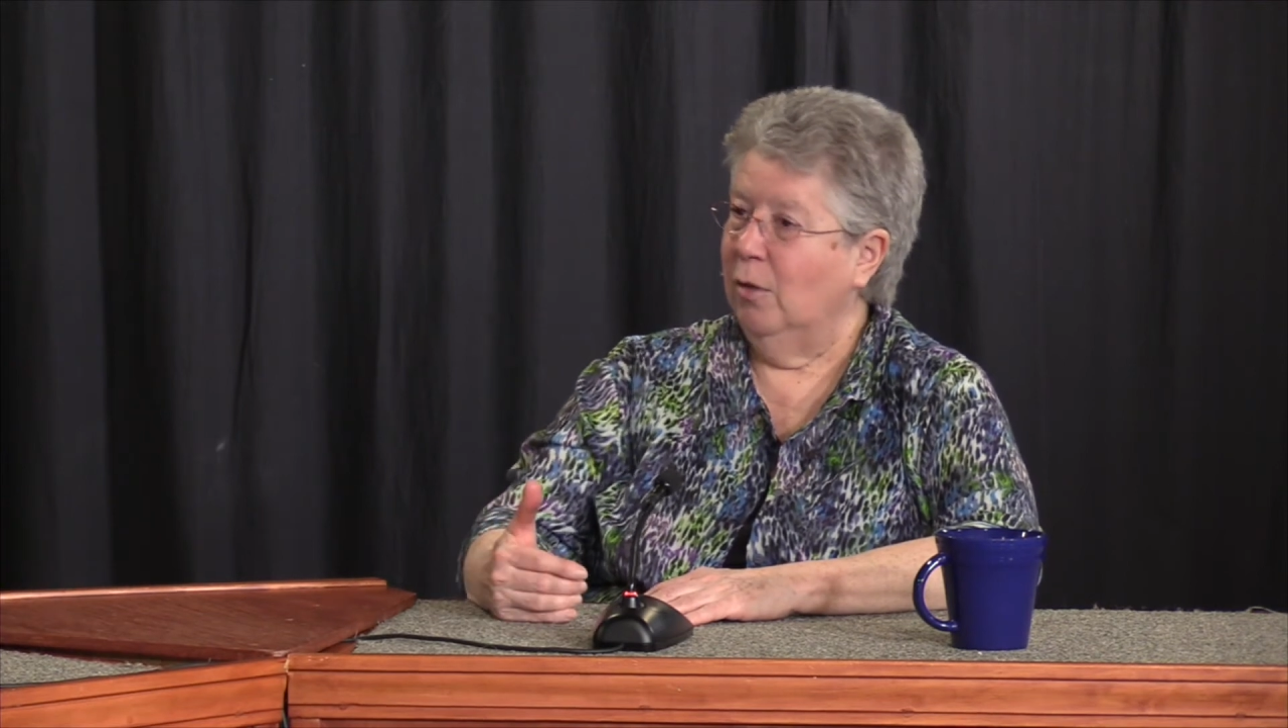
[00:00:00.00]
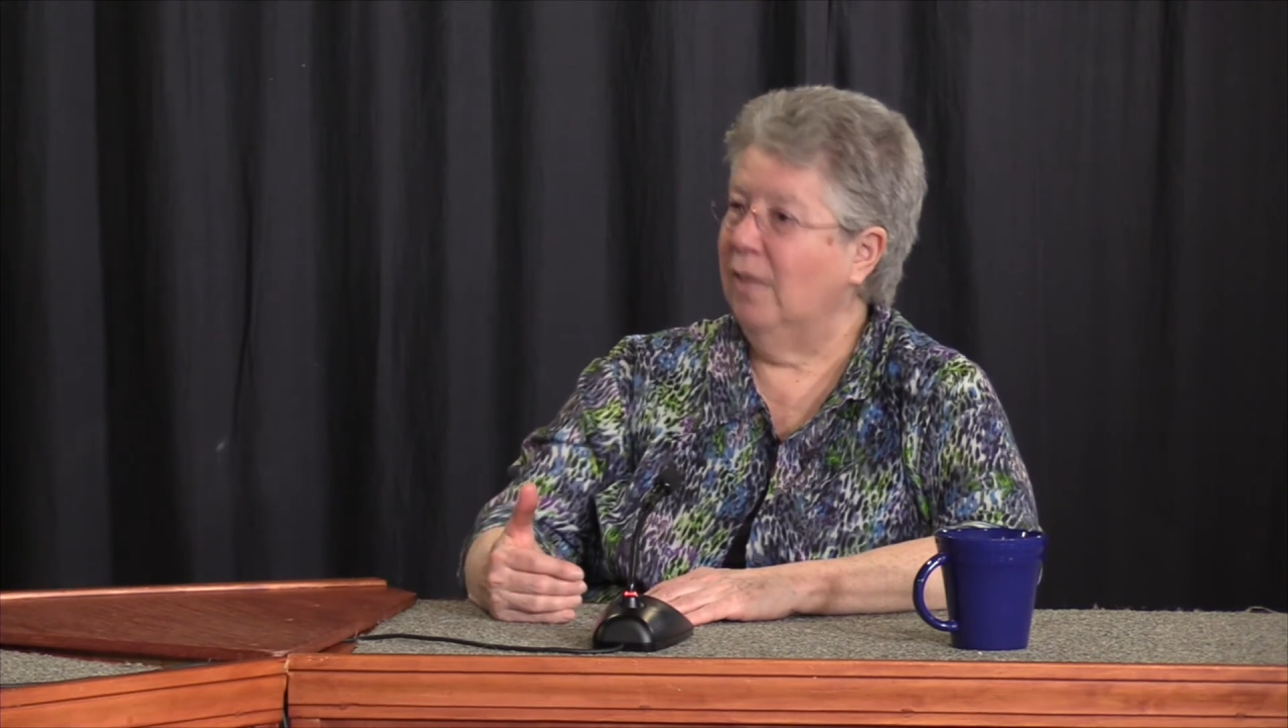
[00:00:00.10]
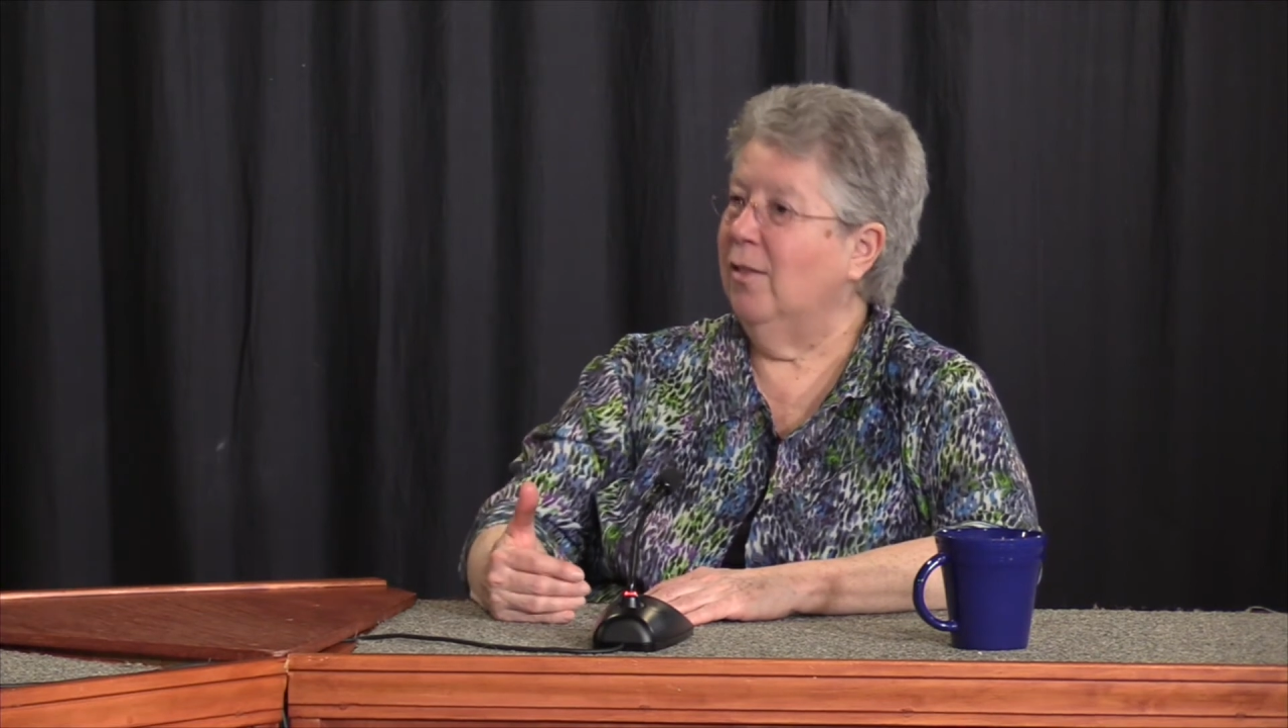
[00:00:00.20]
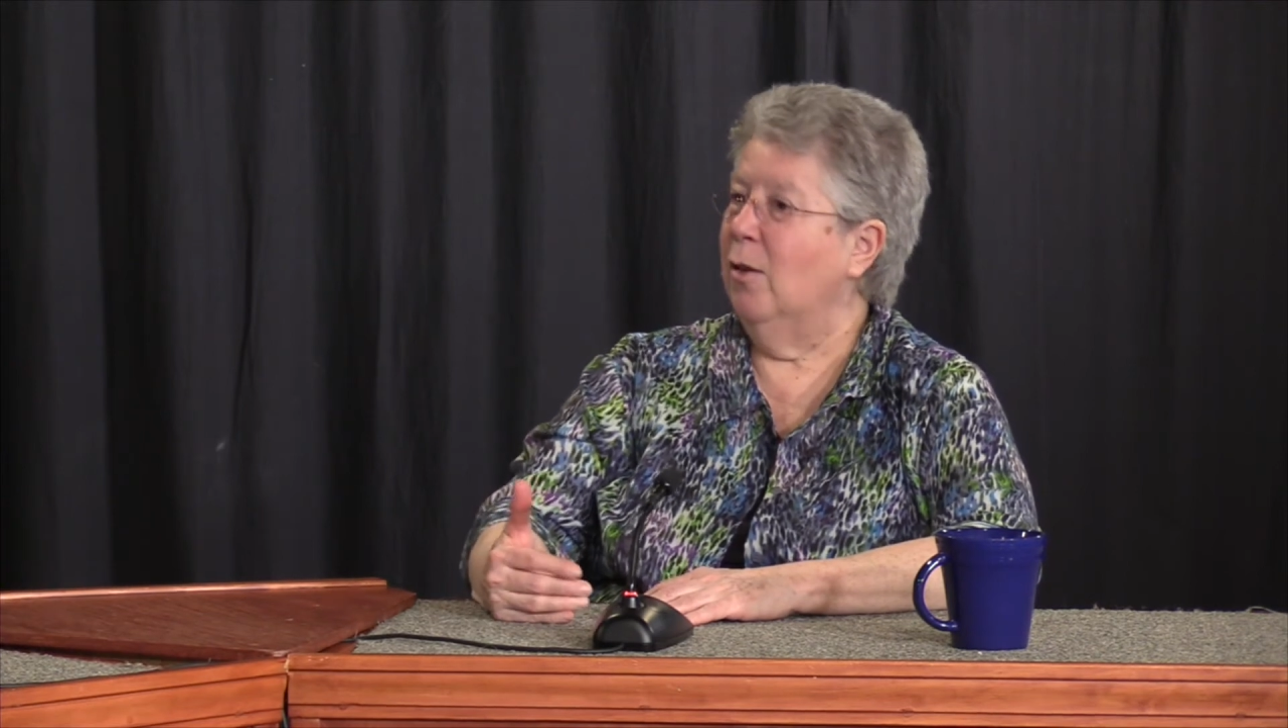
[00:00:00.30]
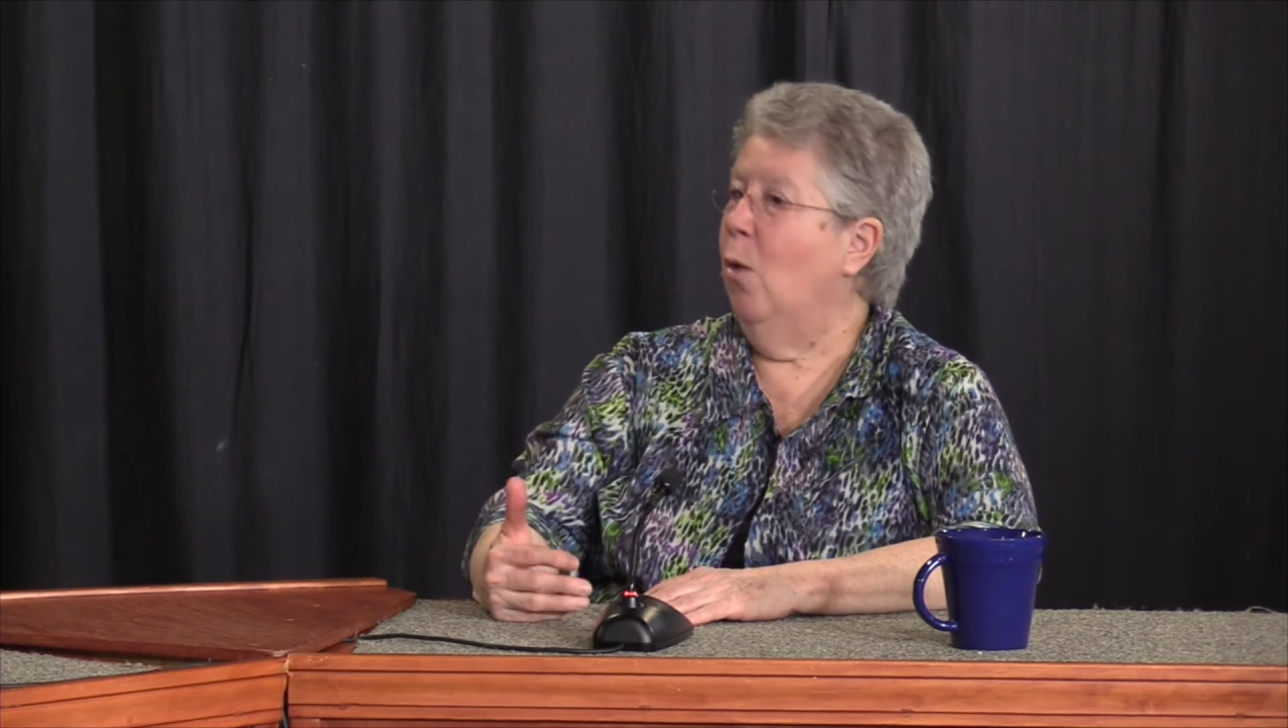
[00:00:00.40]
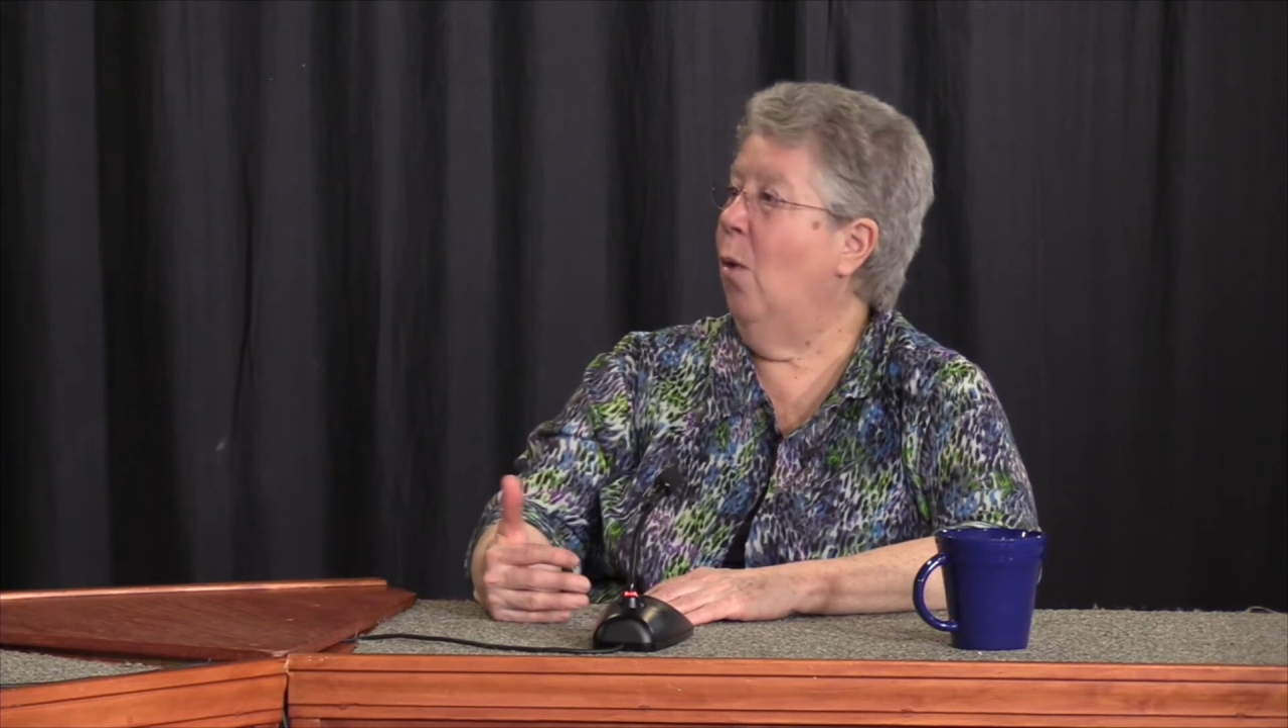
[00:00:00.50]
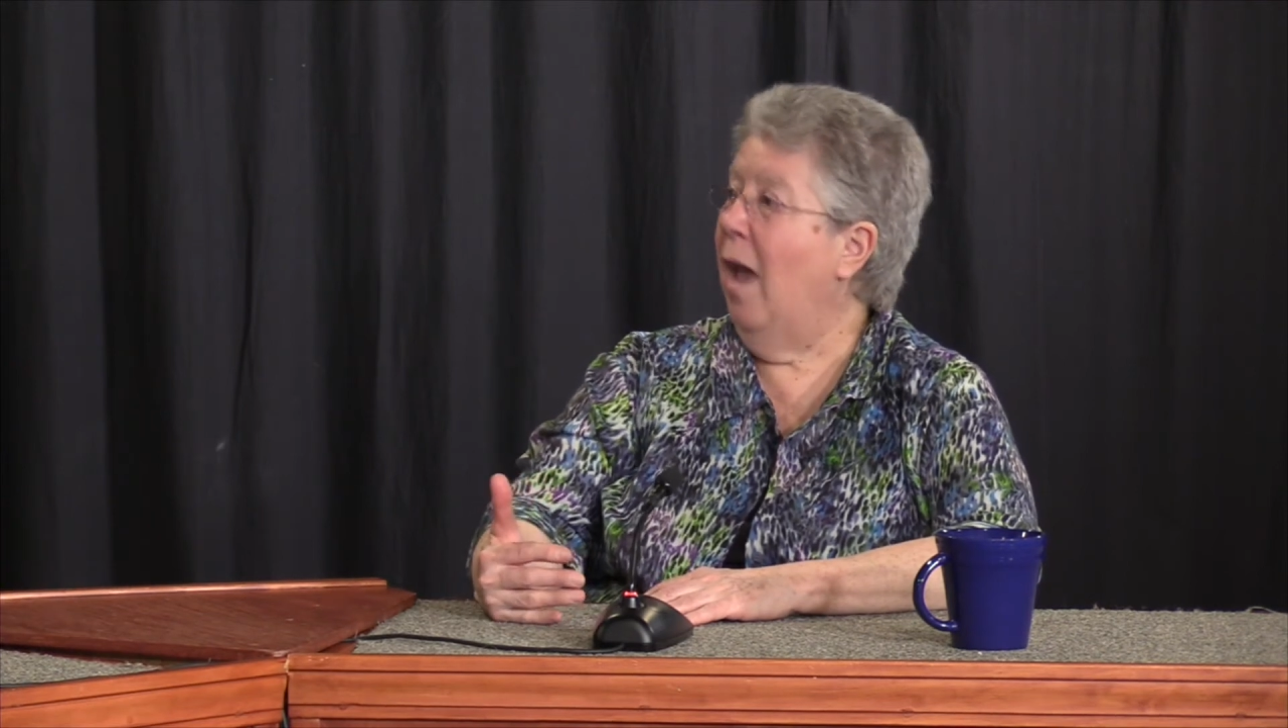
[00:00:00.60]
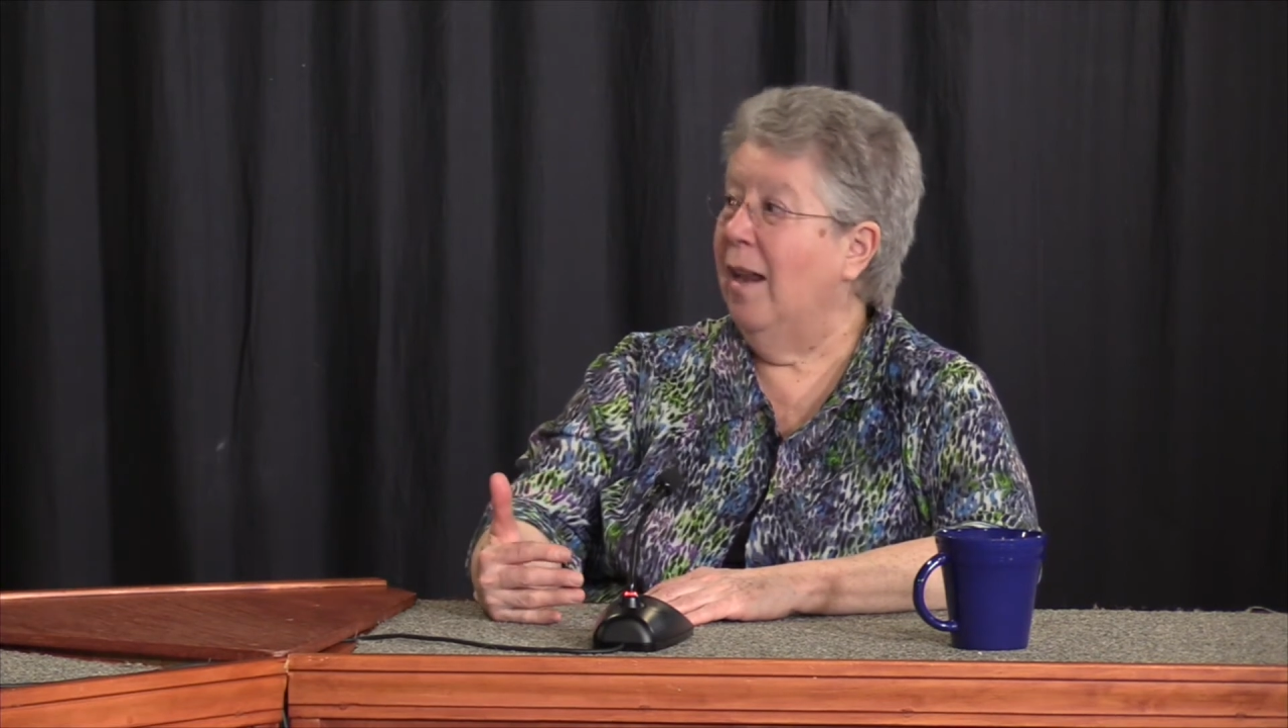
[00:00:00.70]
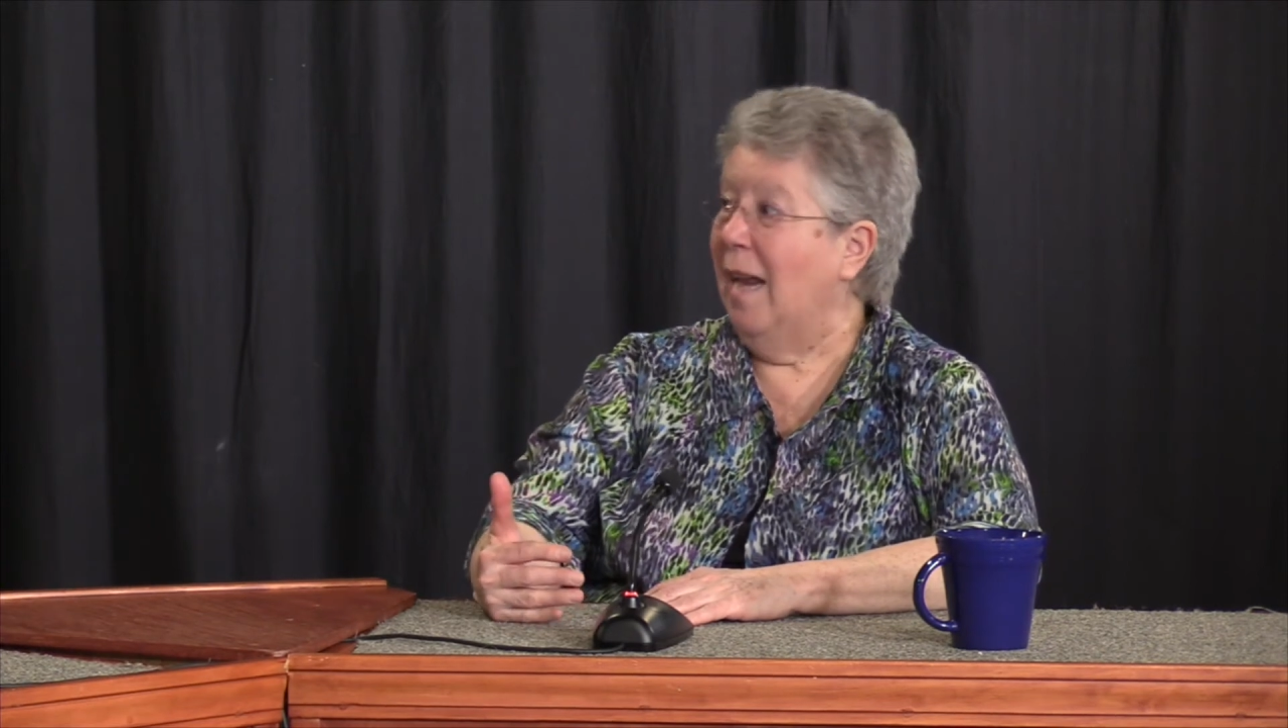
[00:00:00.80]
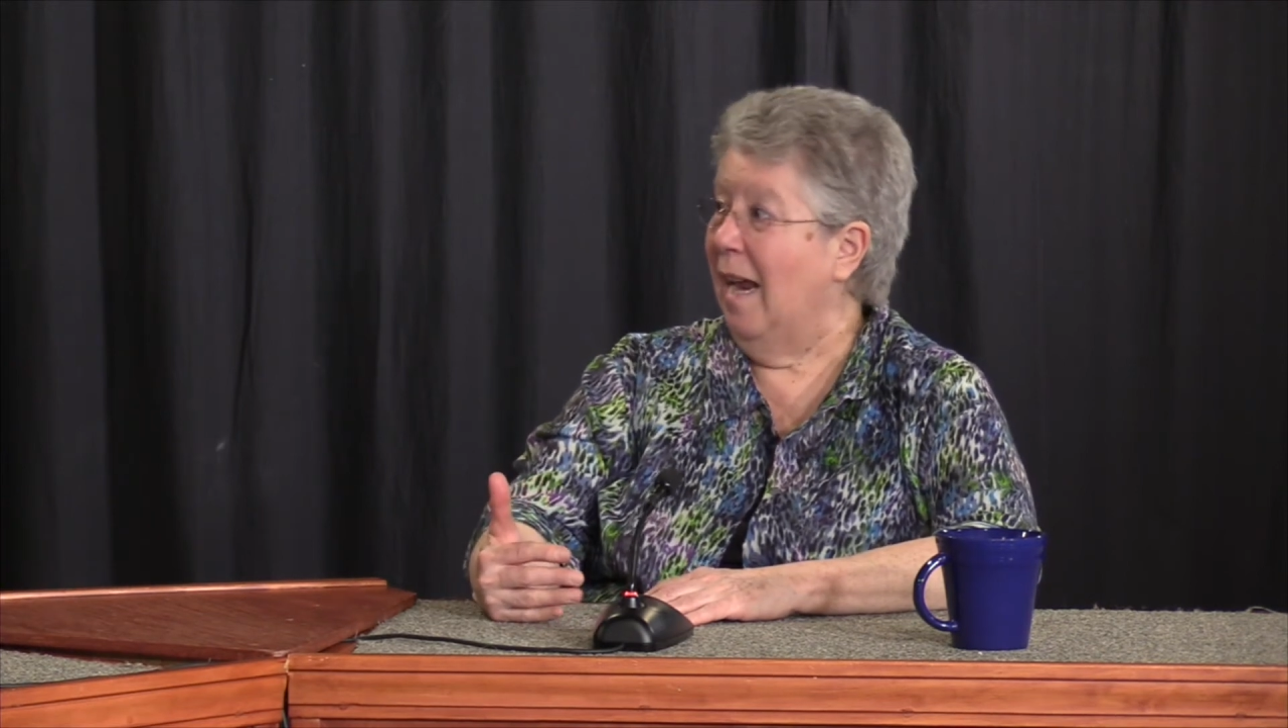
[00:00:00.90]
doesn't know how to